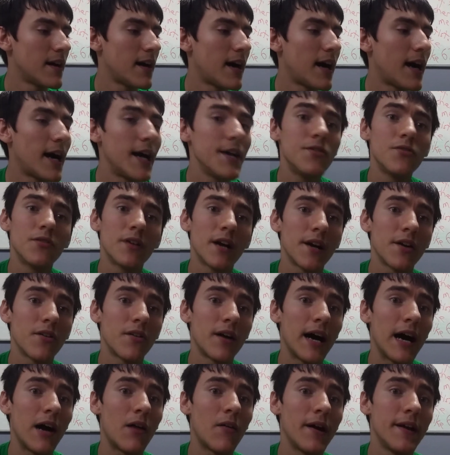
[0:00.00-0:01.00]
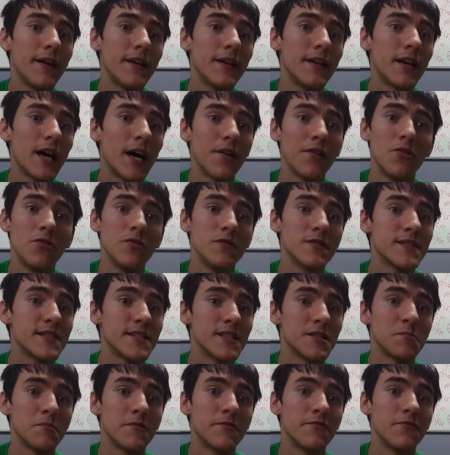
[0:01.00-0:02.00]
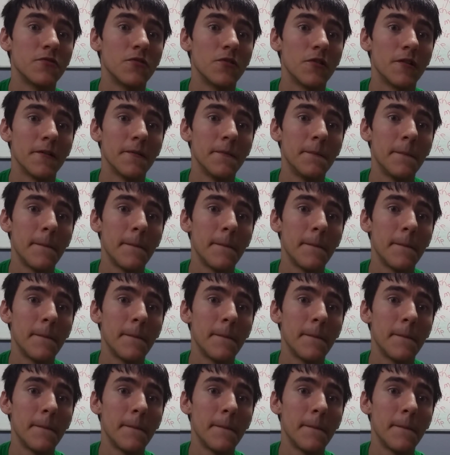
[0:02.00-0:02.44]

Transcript: I do not know how I did not notice this before.